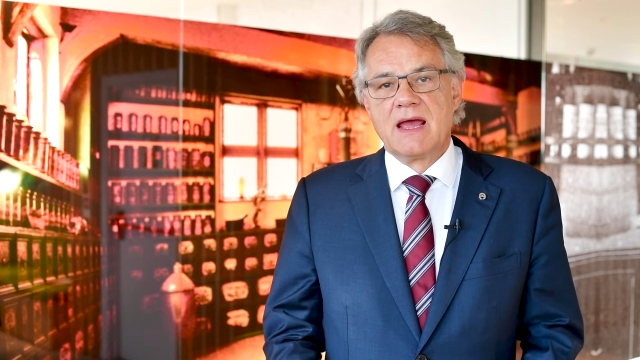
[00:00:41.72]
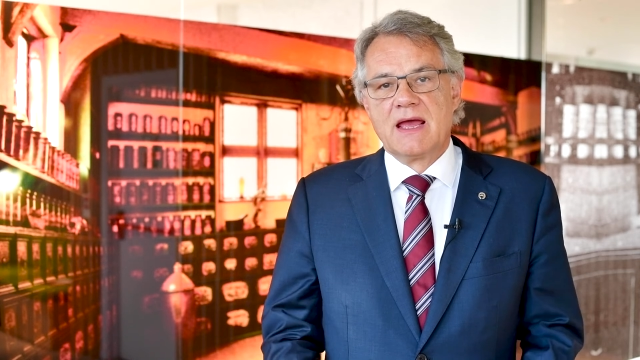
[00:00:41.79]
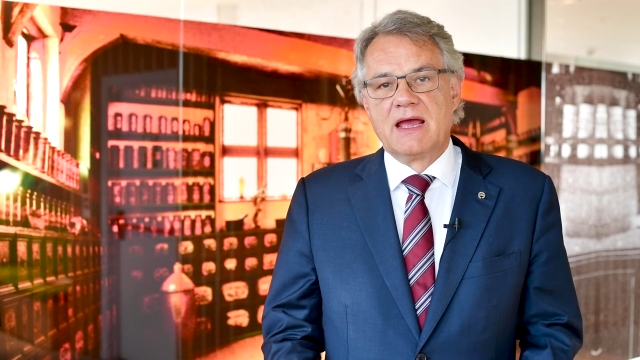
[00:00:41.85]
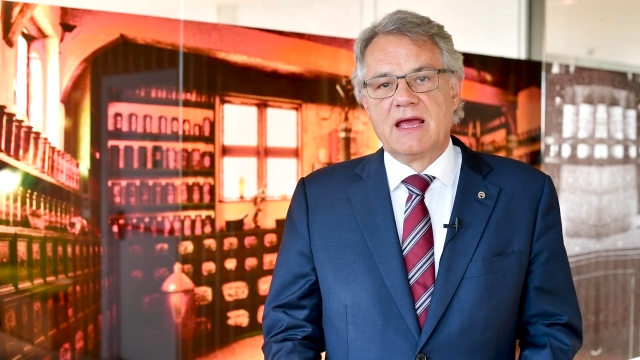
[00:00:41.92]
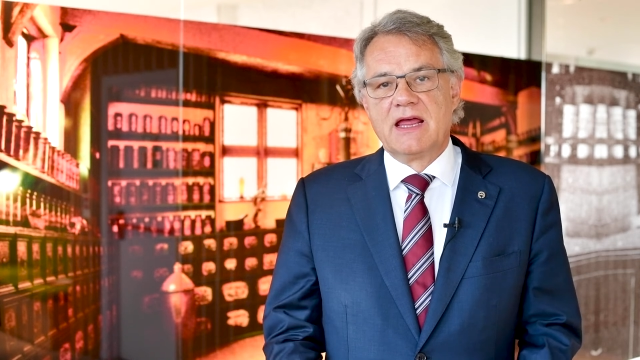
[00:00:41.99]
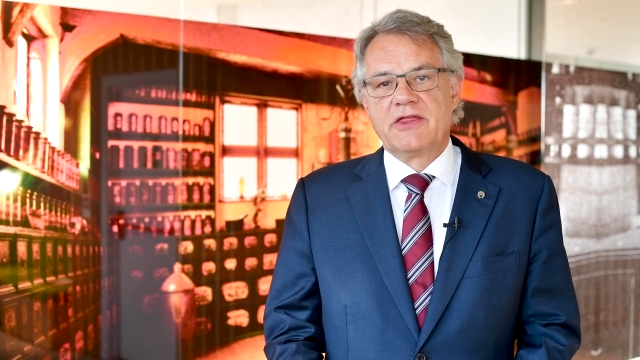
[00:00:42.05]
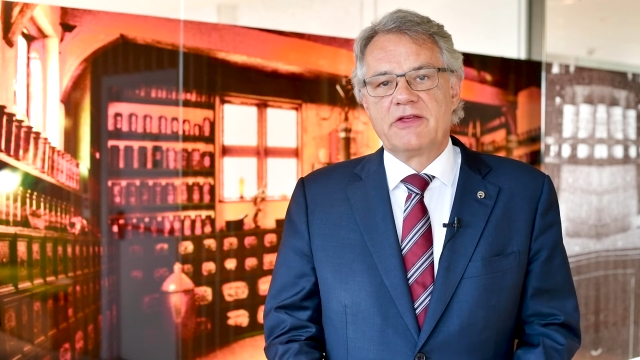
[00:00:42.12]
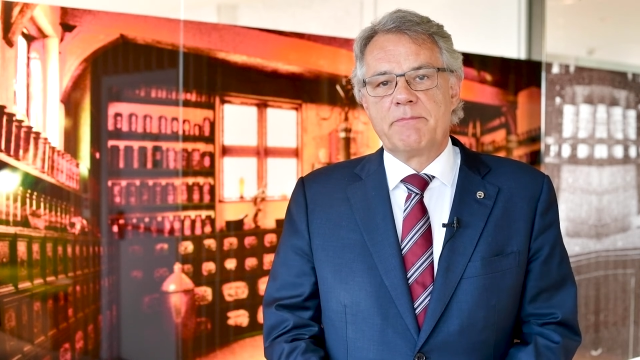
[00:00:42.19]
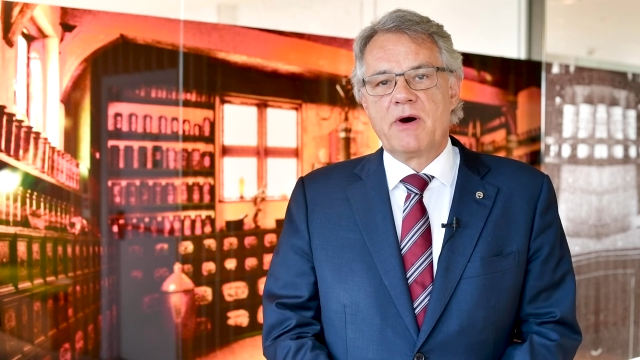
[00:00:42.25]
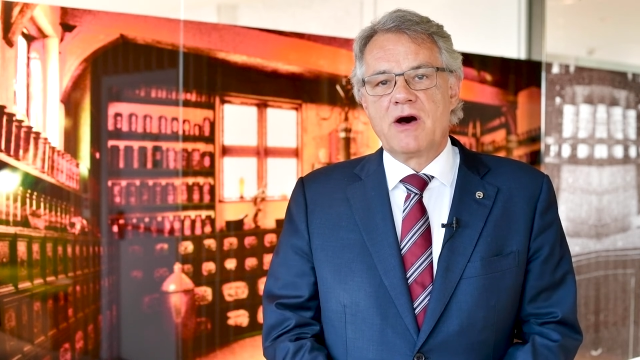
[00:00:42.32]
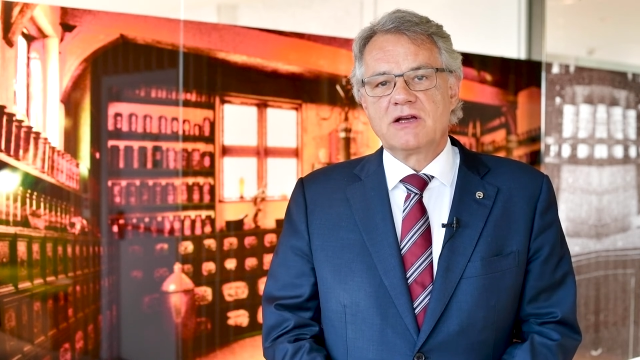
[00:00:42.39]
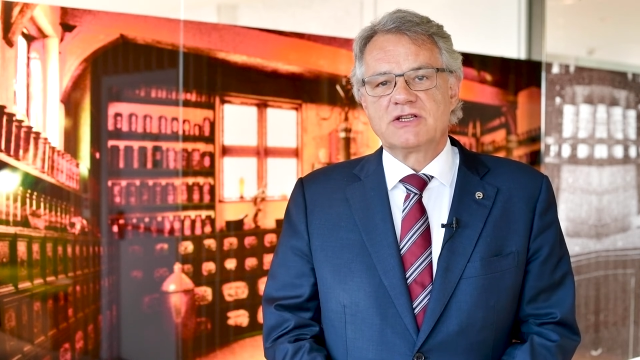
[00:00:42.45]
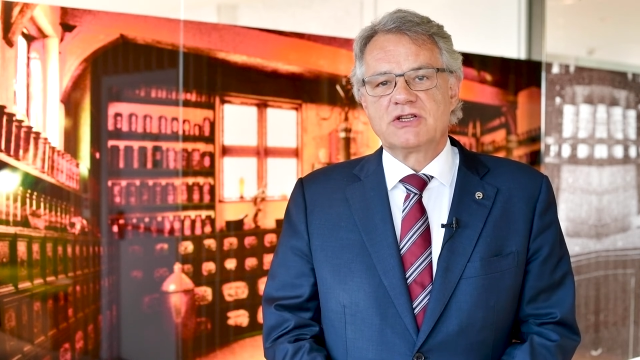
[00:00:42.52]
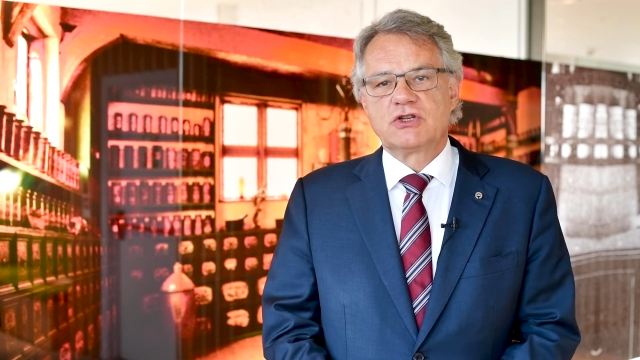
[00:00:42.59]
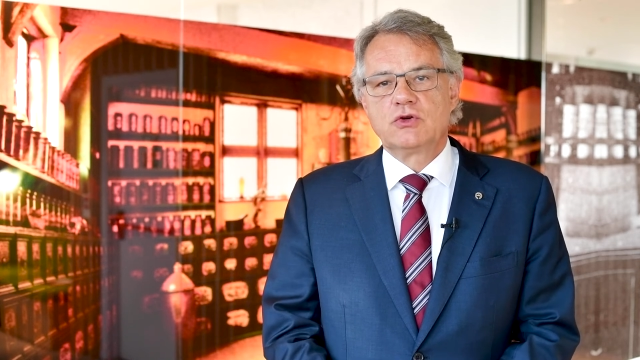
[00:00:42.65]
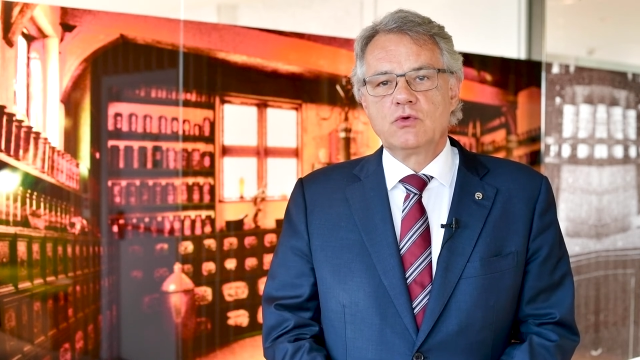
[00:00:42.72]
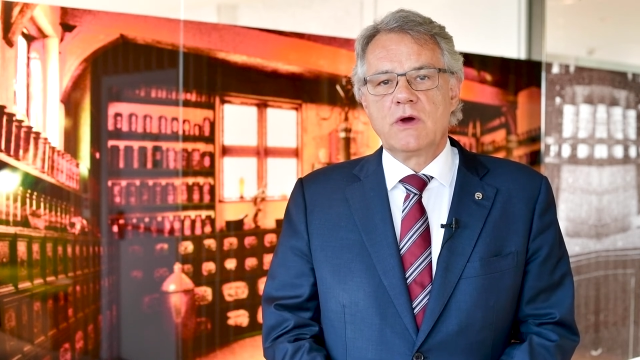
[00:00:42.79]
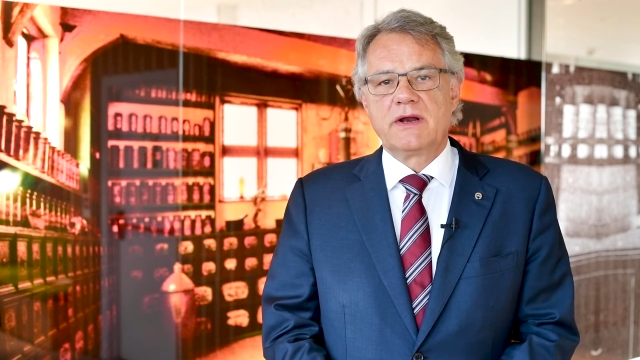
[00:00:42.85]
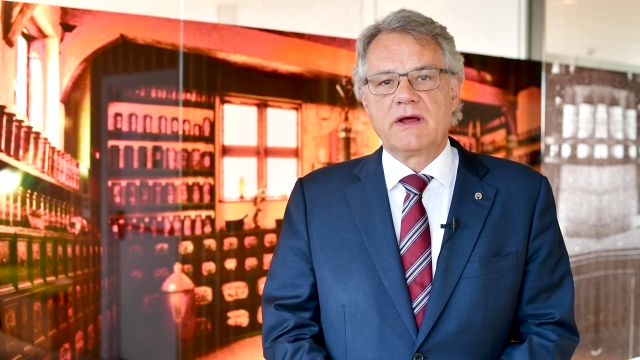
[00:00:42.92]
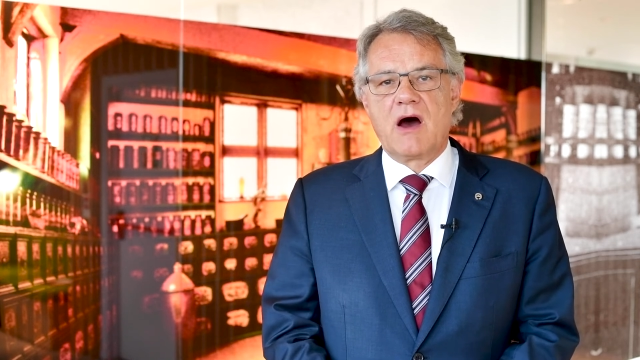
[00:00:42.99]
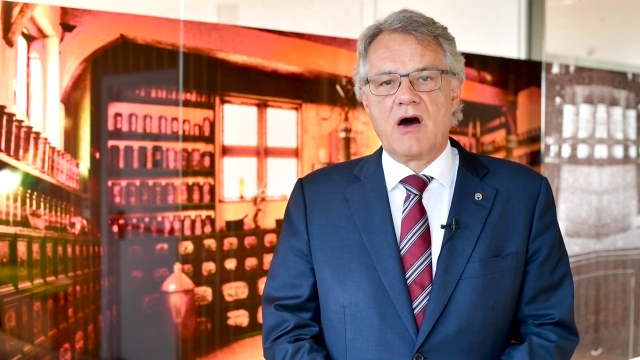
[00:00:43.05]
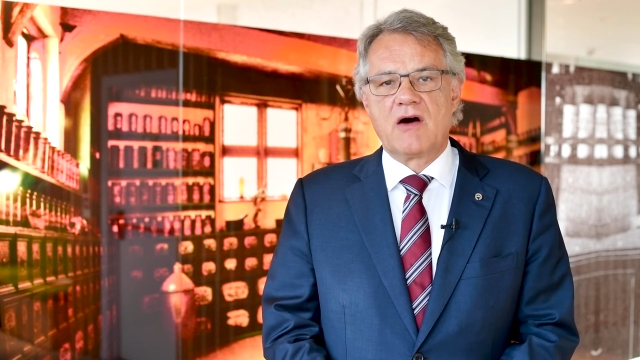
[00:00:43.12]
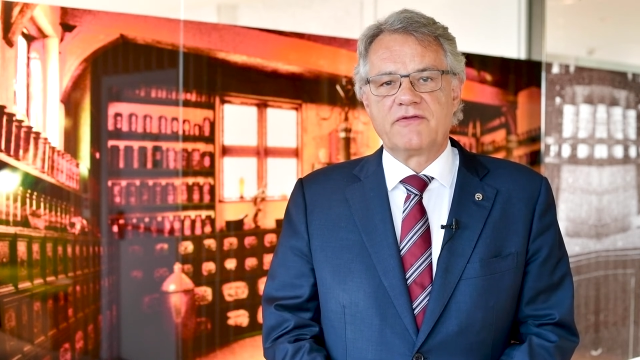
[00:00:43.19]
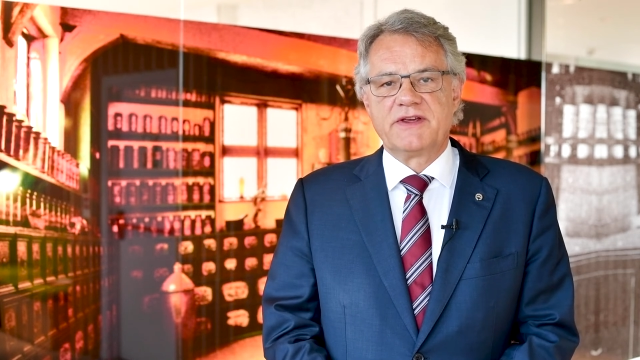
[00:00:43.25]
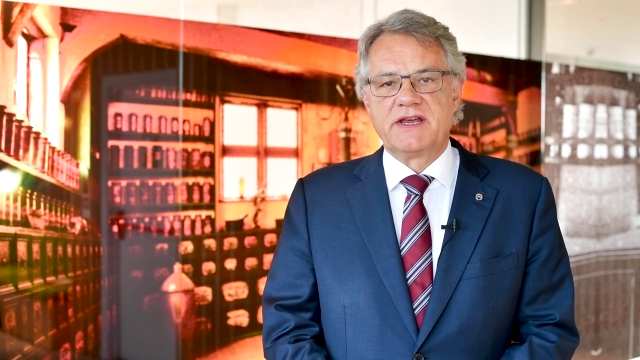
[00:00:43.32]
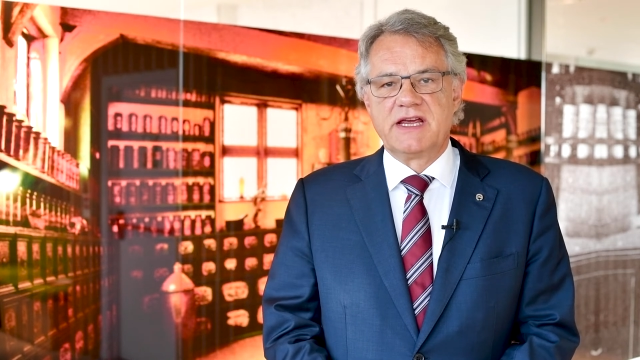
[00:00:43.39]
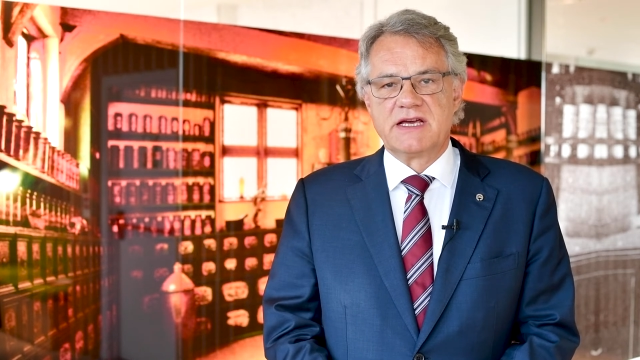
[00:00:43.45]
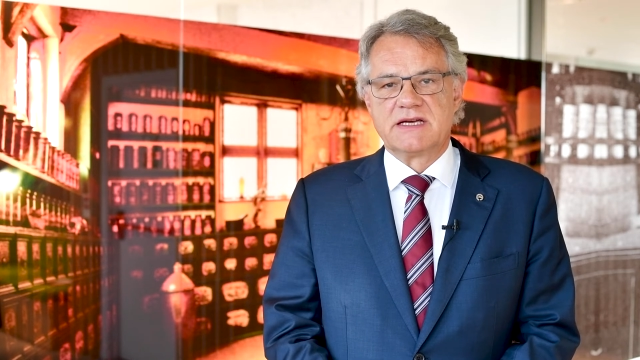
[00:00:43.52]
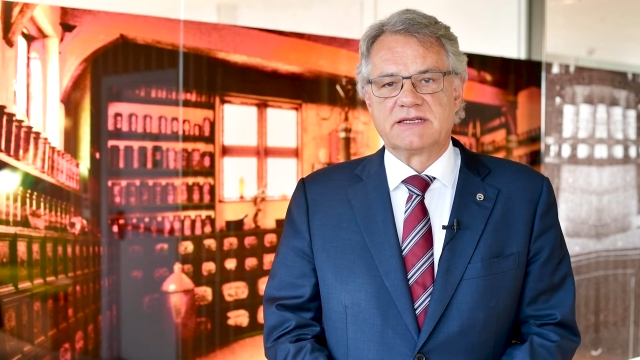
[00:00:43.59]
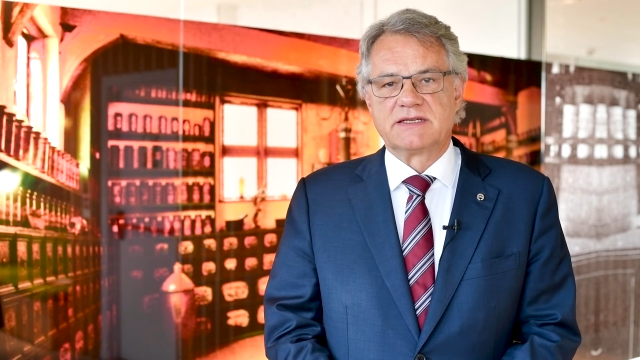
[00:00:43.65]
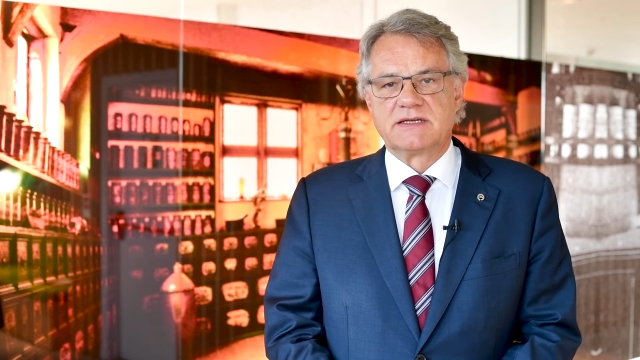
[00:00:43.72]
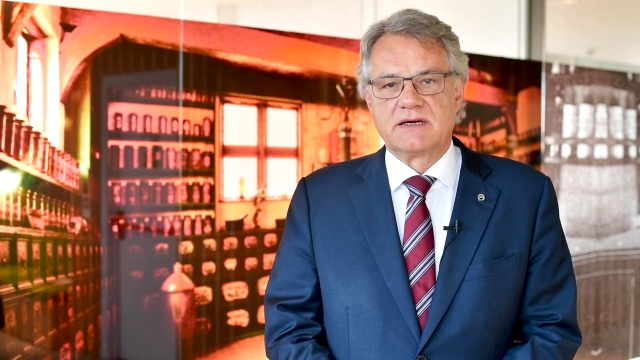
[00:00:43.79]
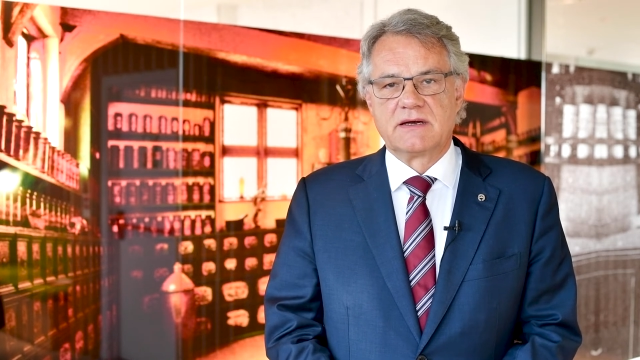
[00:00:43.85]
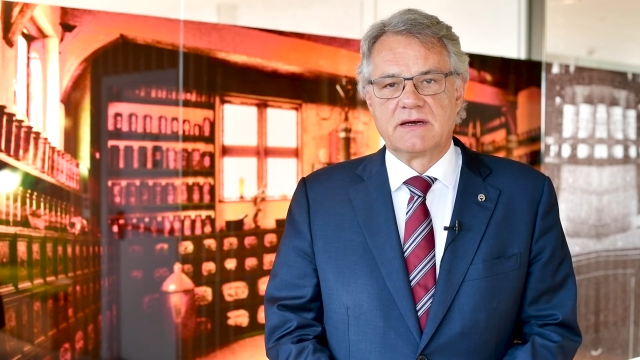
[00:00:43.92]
In the past 2.5 years,